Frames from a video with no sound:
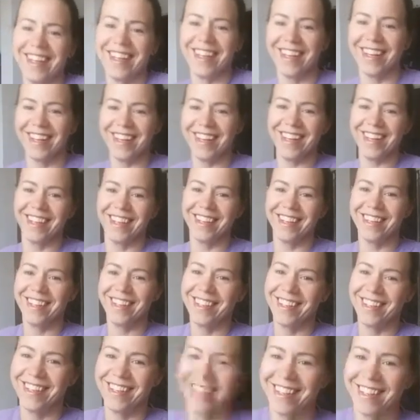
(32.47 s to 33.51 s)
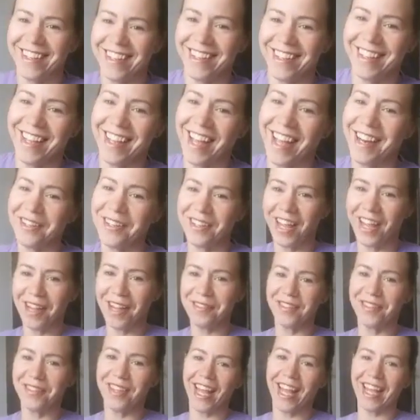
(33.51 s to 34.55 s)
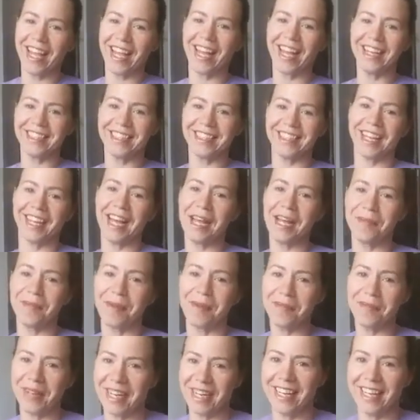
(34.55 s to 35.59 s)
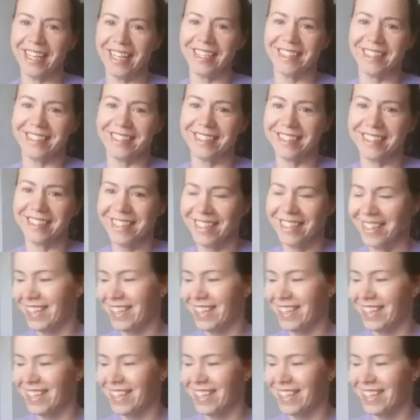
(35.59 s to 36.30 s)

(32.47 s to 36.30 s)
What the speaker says: I don't have that kind of time on my hands.